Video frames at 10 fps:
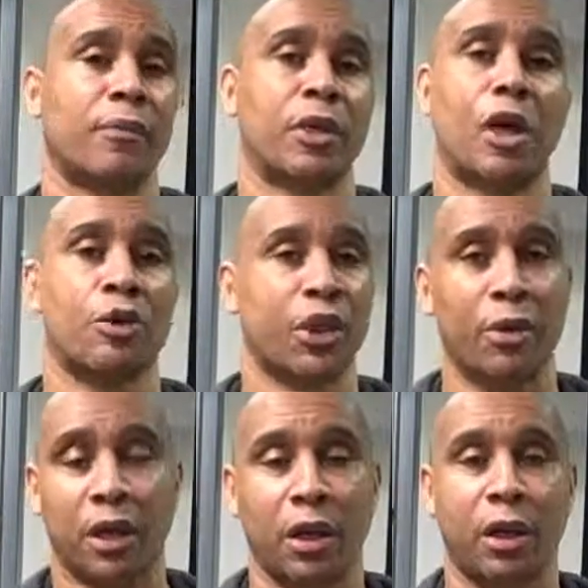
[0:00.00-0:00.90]
coach
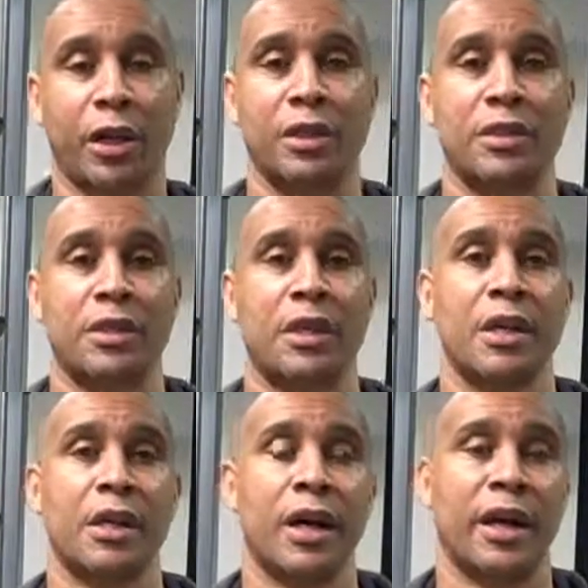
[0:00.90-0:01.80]
our clients,
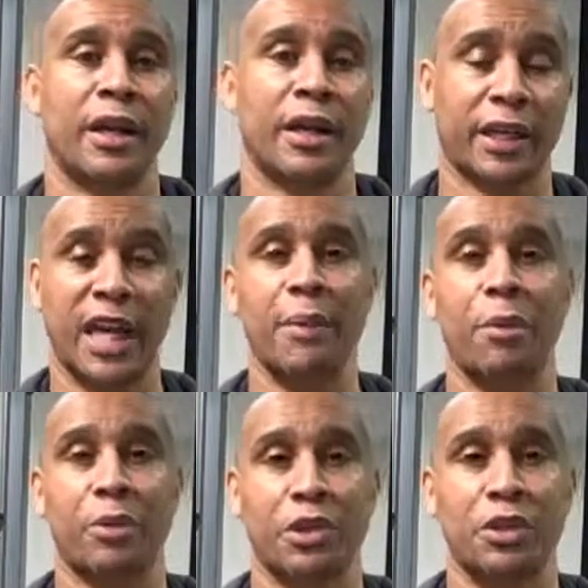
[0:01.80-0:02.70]
and I came up
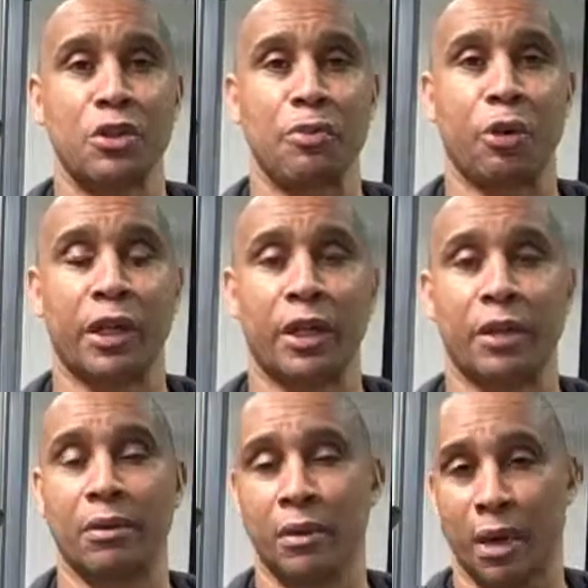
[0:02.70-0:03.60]
with this new mnemonic,
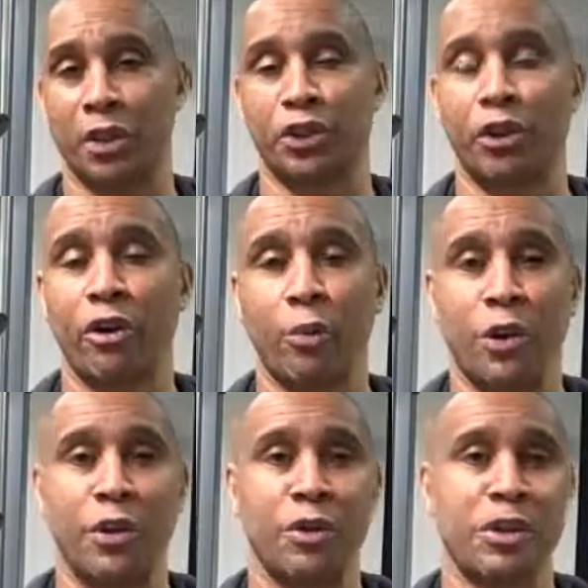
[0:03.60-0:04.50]
and I'll share it
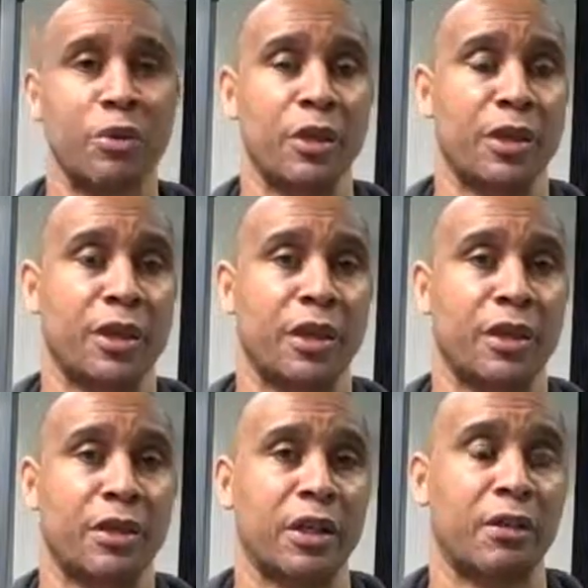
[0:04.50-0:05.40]
with you and see what you think,
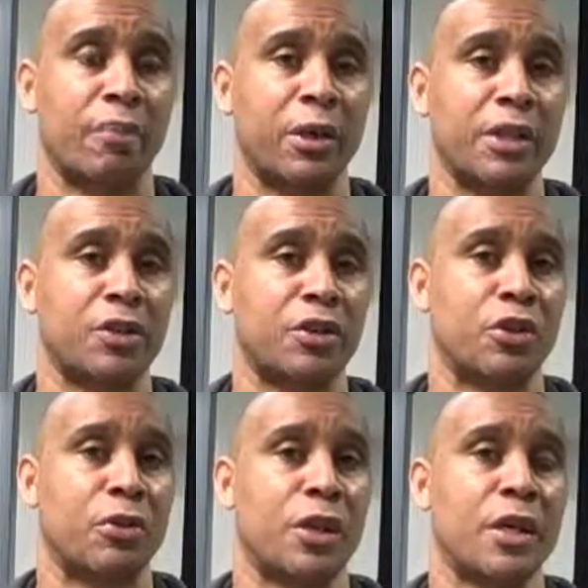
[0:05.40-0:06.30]
and please
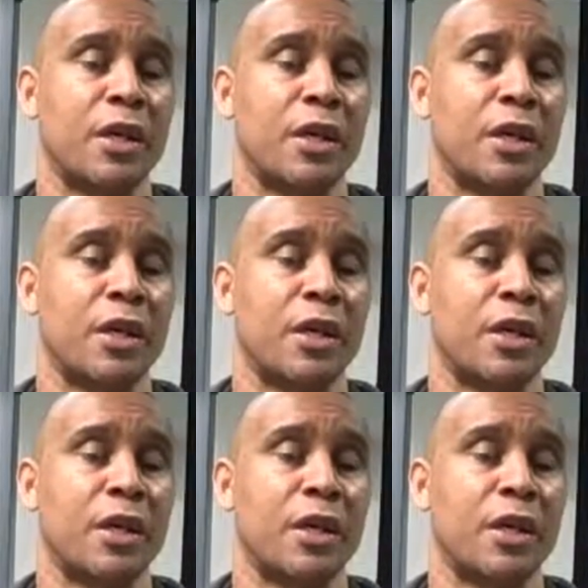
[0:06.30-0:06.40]
do